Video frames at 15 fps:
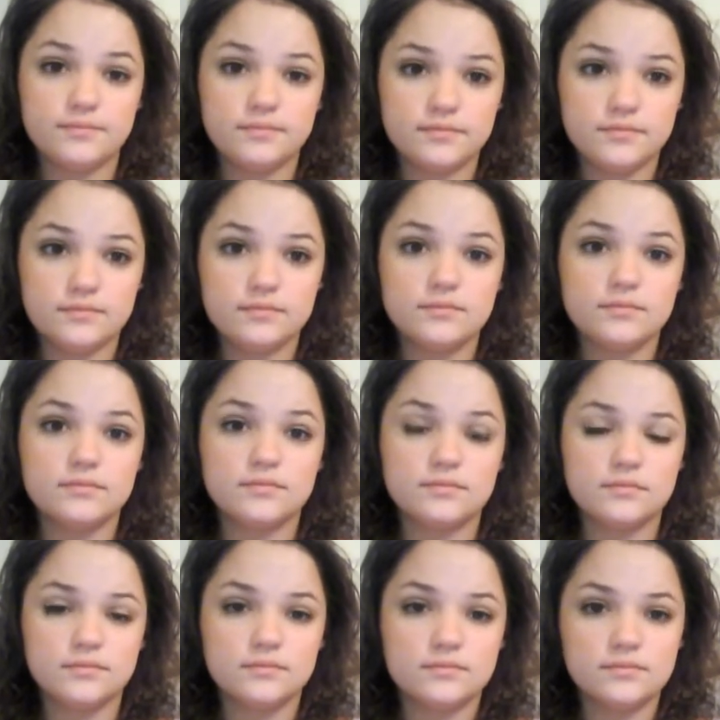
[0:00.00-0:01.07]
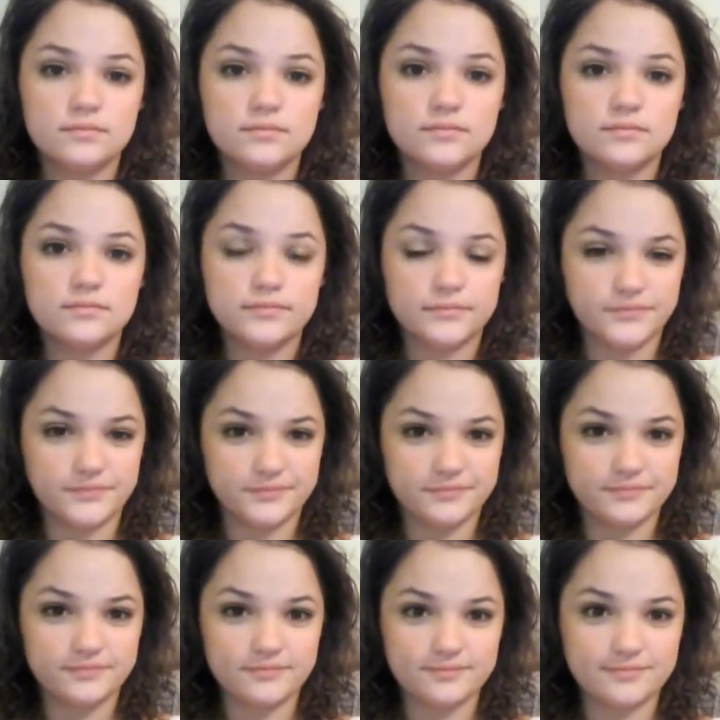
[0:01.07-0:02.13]

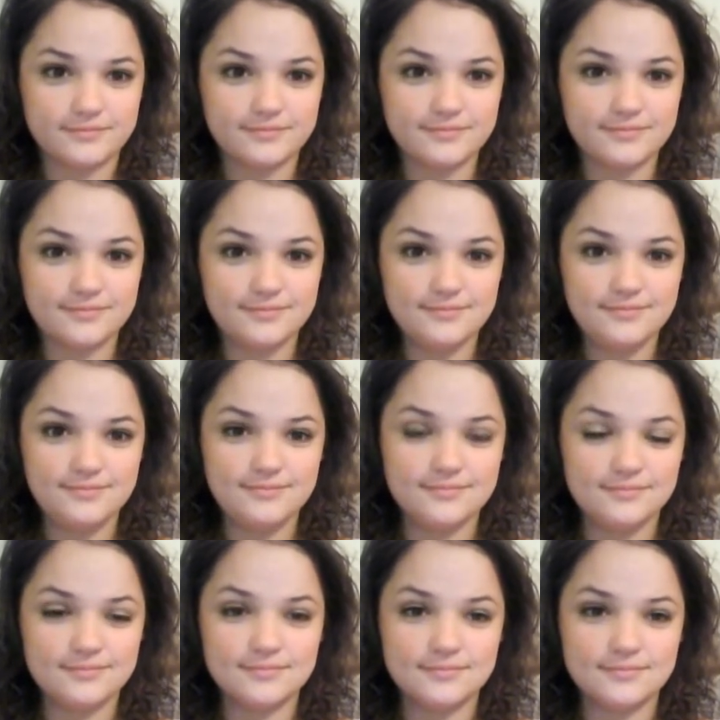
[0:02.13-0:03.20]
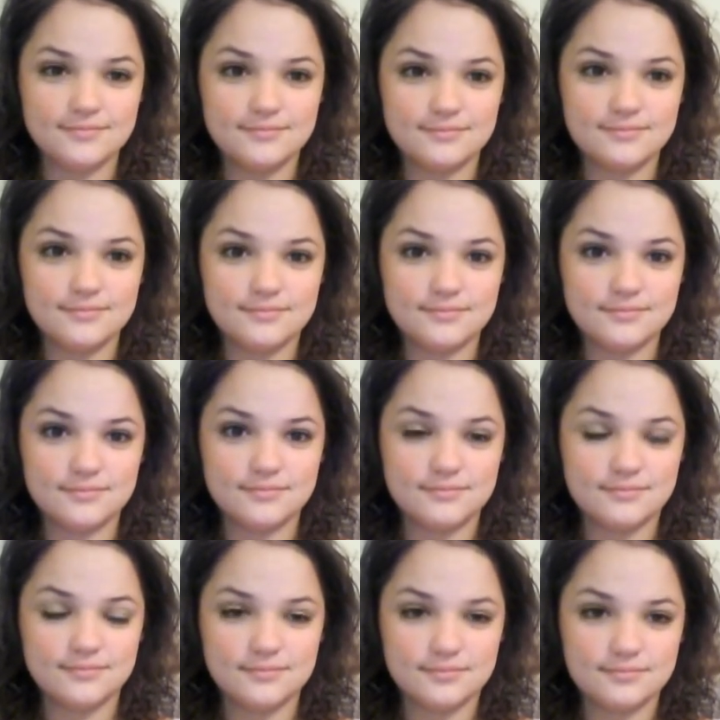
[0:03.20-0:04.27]

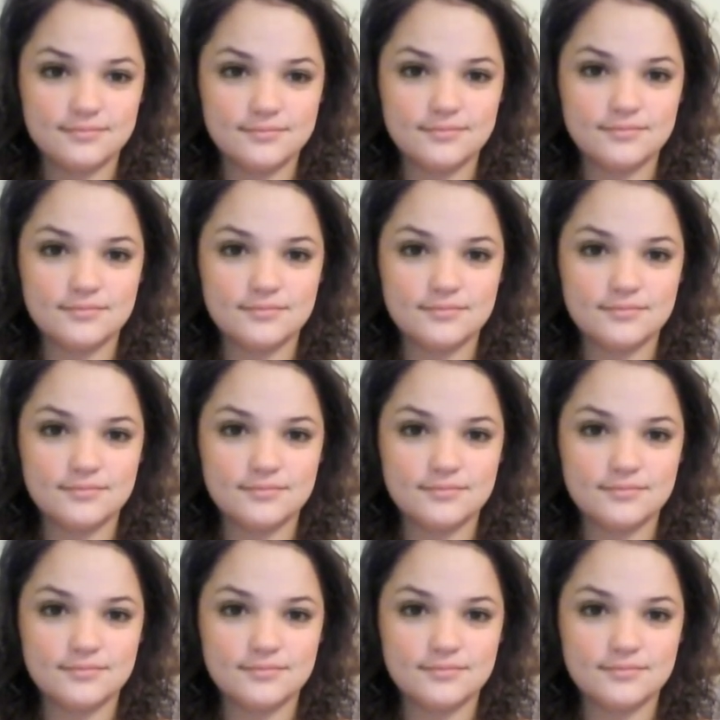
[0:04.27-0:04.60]
[no speech]